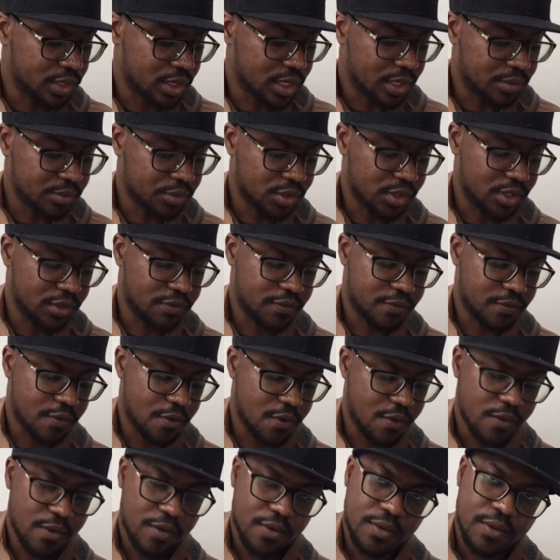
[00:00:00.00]
when you come to the
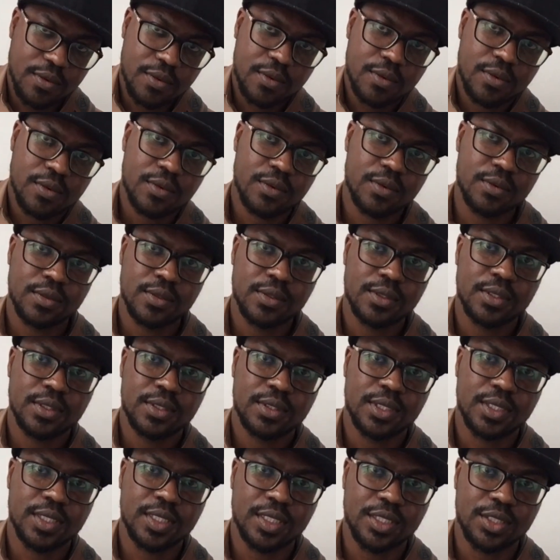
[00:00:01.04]
4,
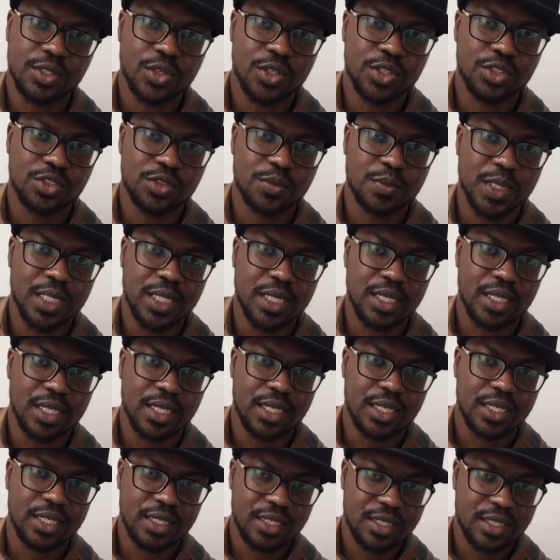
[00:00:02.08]
this is going to be
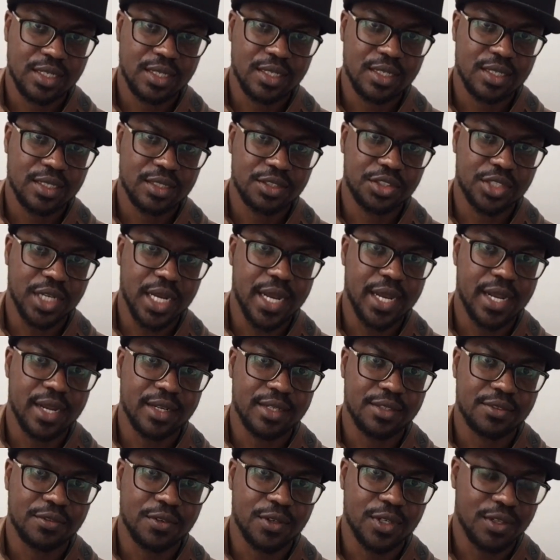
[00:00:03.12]
the
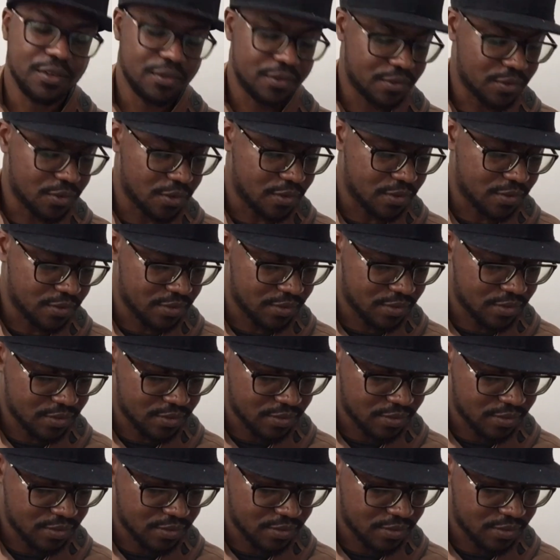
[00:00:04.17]
triad for the 4.